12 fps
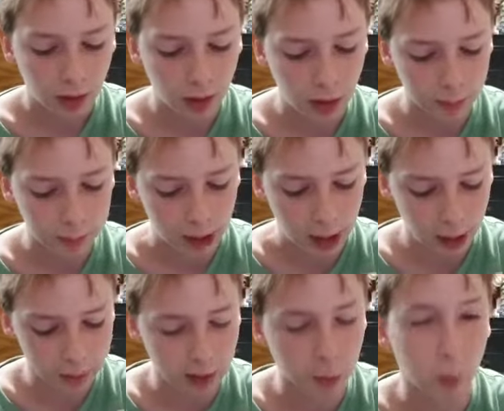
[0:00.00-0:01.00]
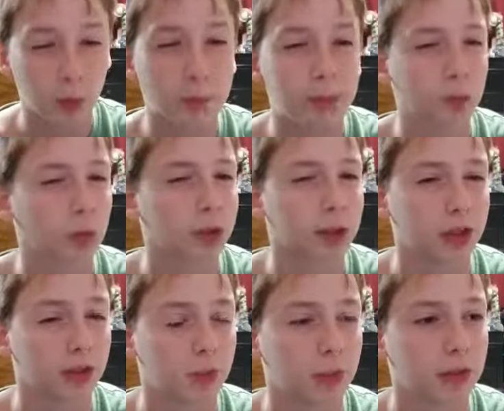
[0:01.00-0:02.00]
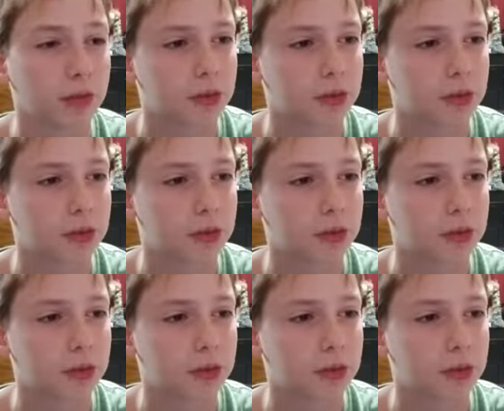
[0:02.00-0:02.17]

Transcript: uh, but Iron Man wouldn't be really good with